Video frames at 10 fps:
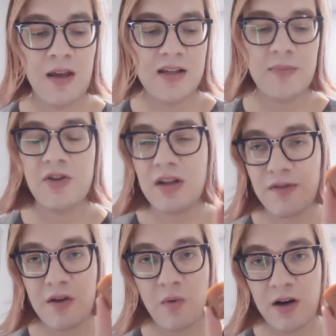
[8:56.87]
Especially if
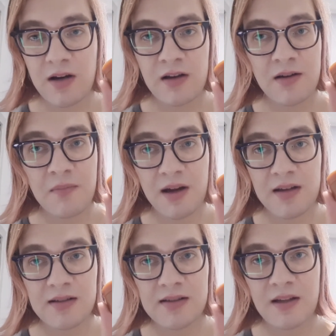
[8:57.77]
you wear it under
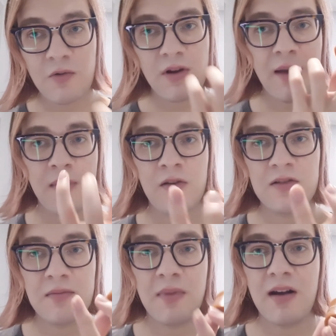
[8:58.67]
masks, it will come out
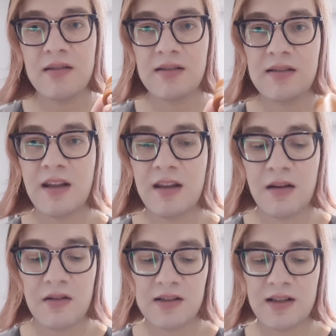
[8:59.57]
onto masks and then
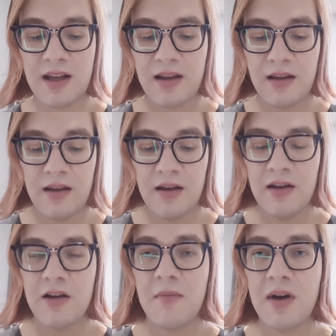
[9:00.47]
looks like
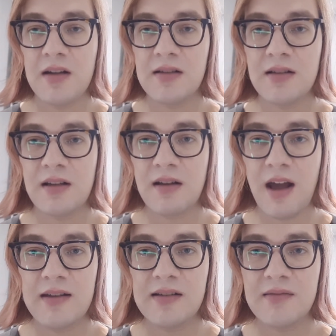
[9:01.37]
your mask
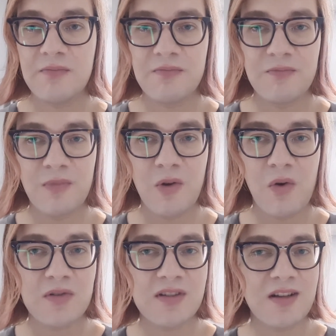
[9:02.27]
has
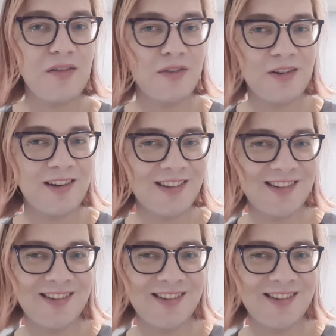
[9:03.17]
gross stuff on it.